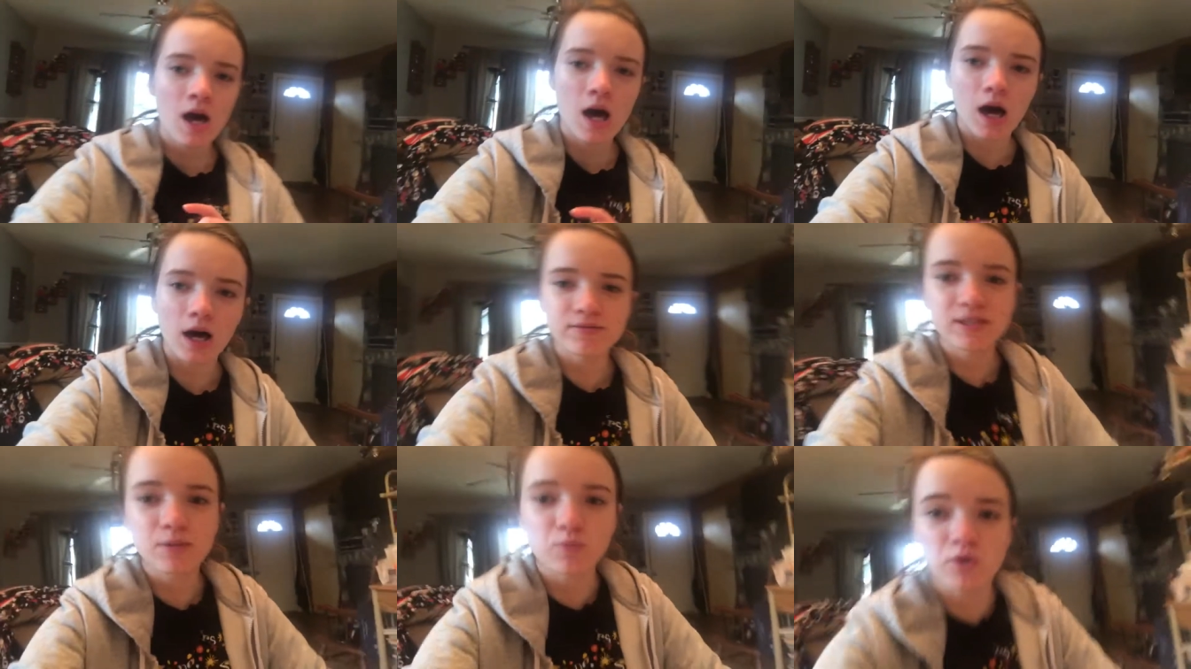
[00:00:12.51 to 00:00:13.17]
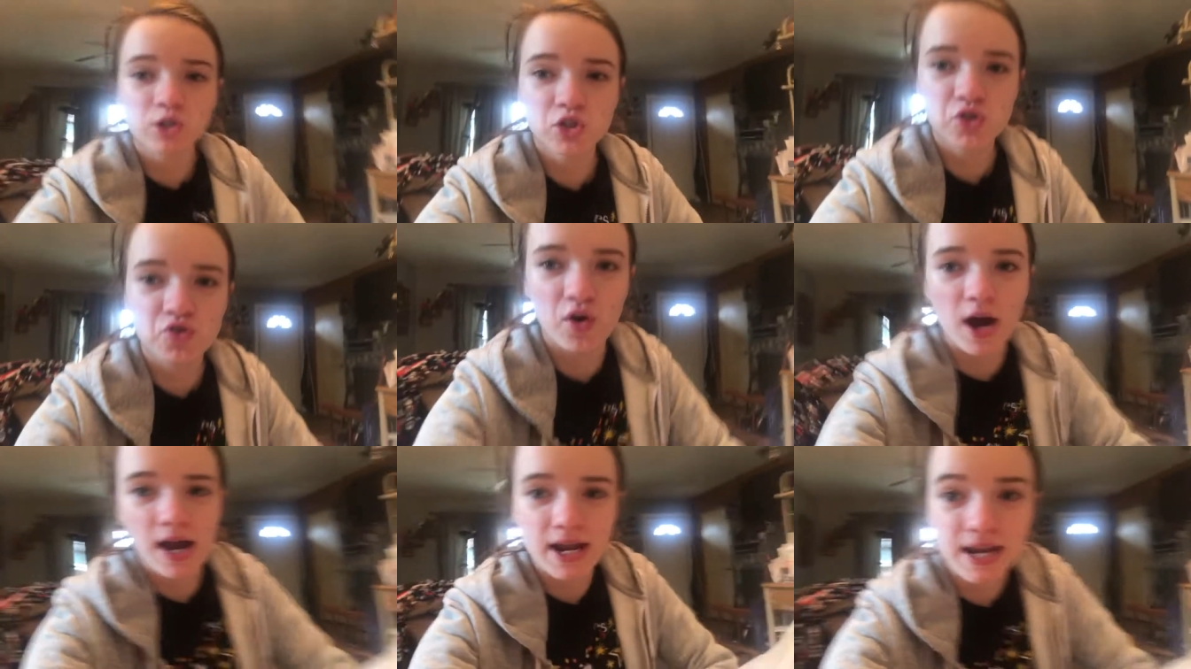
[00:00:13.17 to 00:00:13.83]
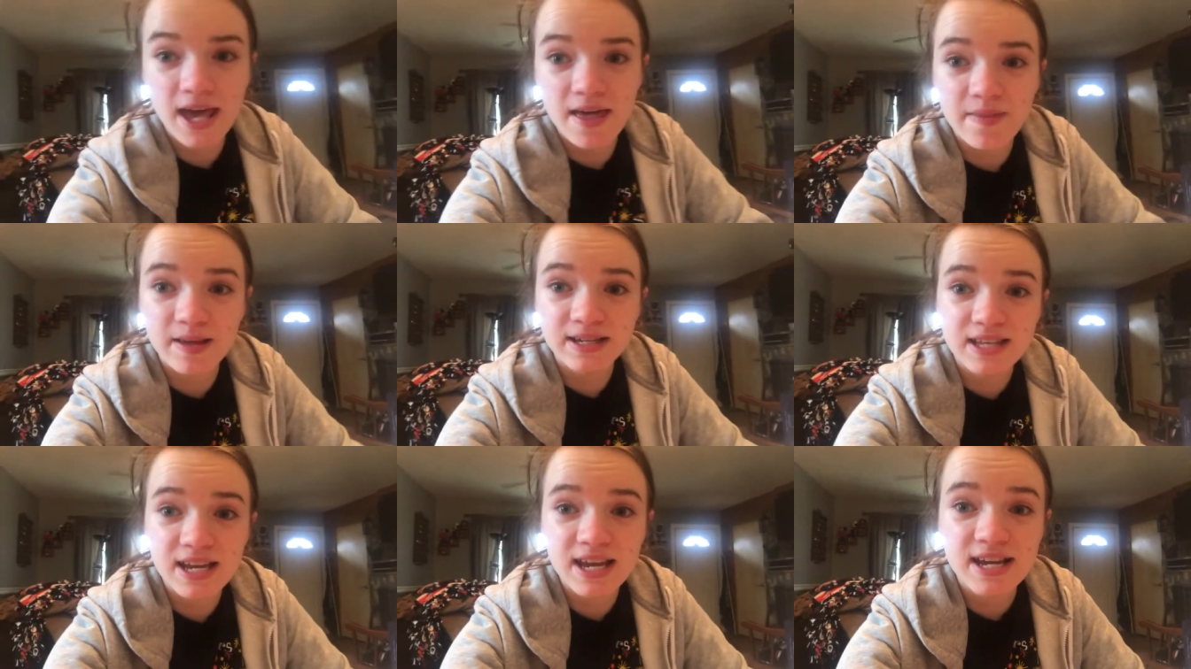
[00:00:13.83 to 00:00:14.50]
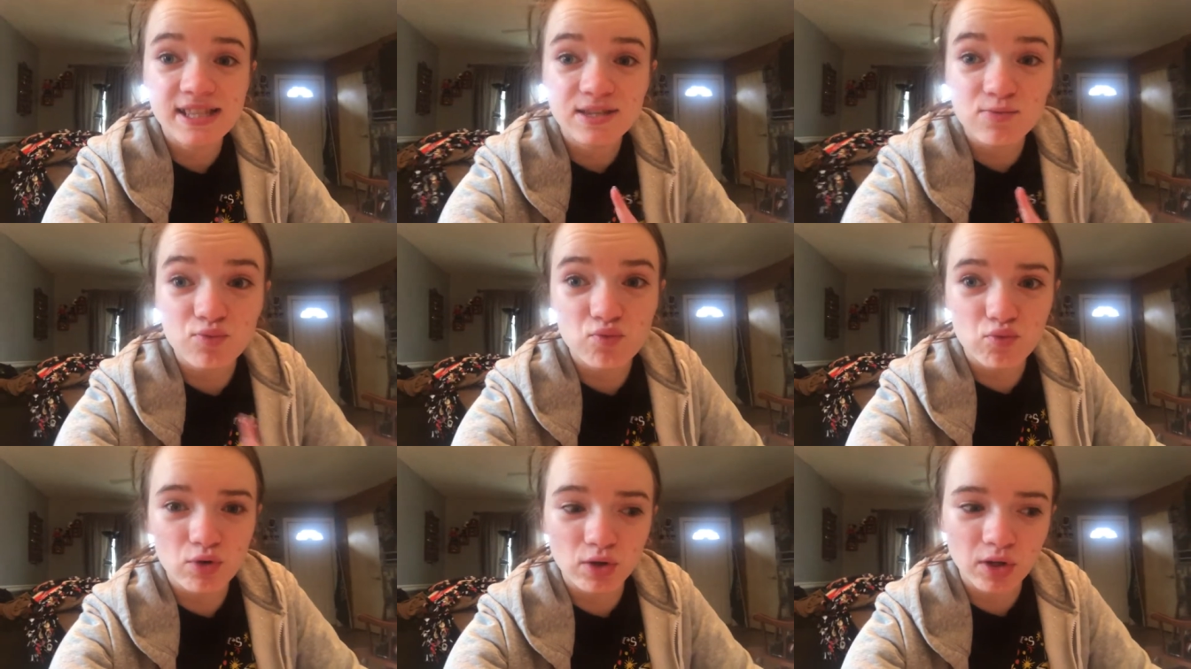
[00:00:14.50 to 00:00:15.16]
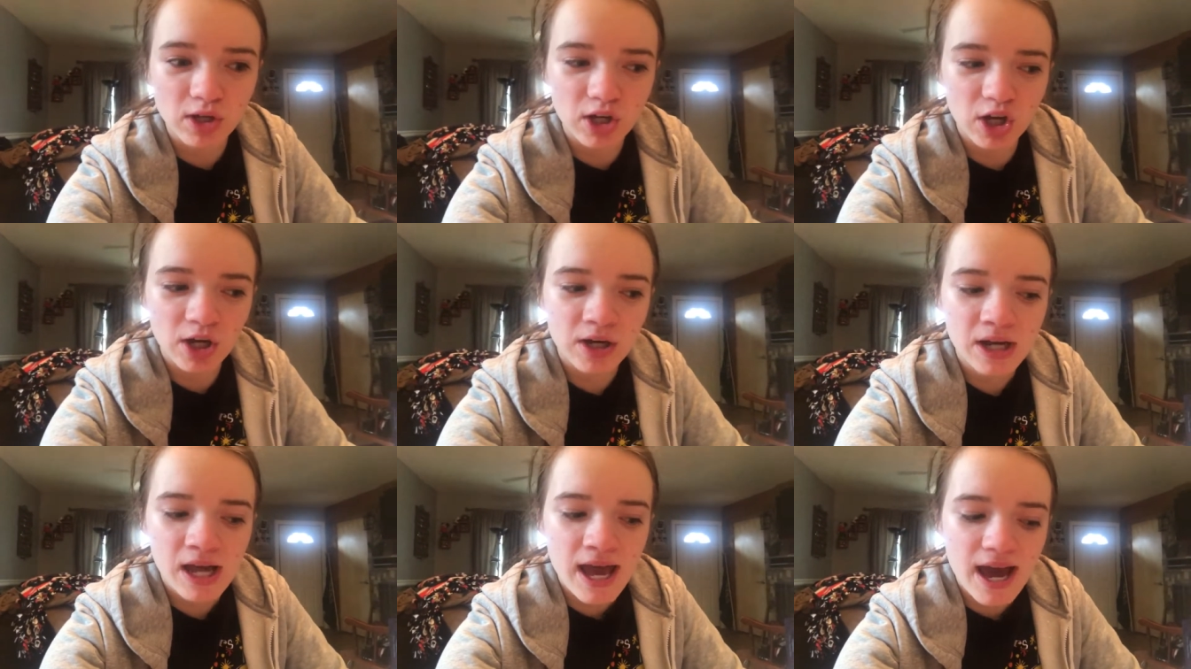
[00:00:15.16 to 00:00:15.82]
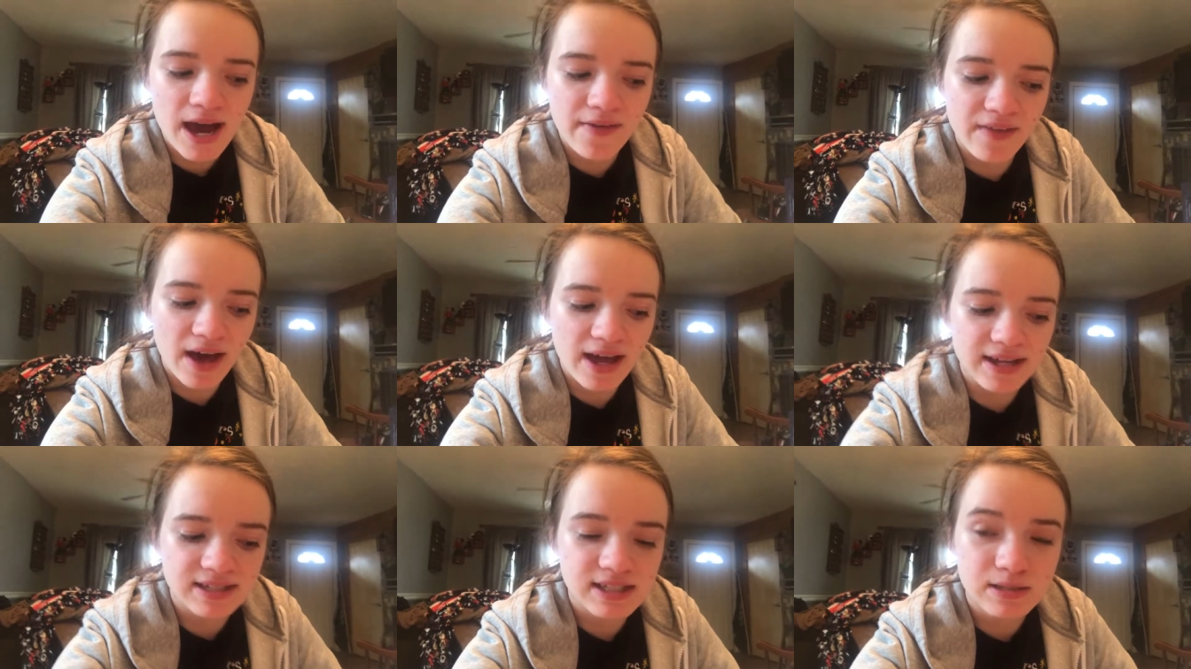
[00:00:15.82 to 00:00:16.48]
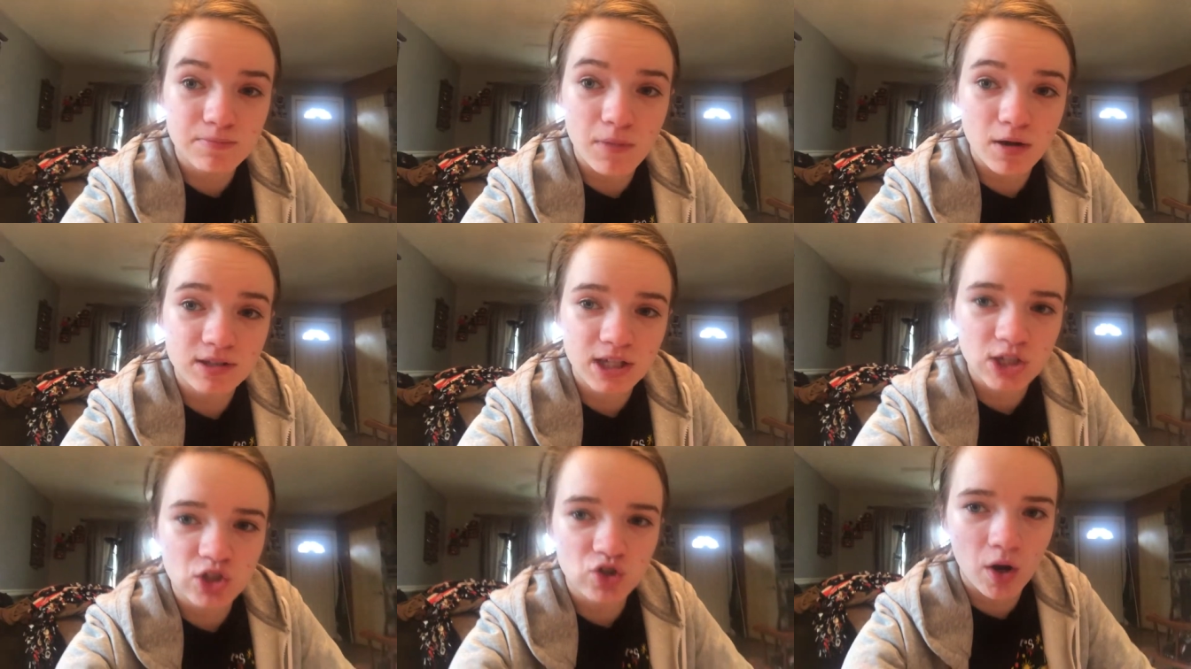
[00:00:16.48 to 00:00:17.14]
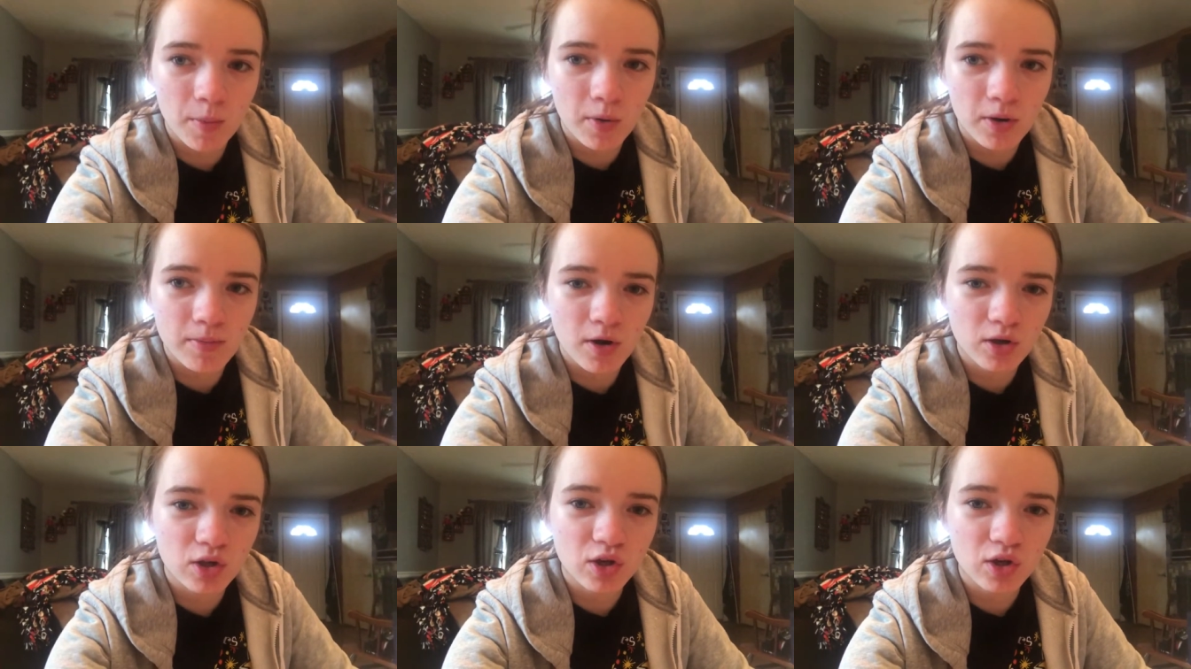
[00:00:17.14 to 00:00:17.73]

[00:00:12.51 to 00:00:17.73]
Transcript: of someone trying it, and they say it's really good and that it smells like strawberry milk.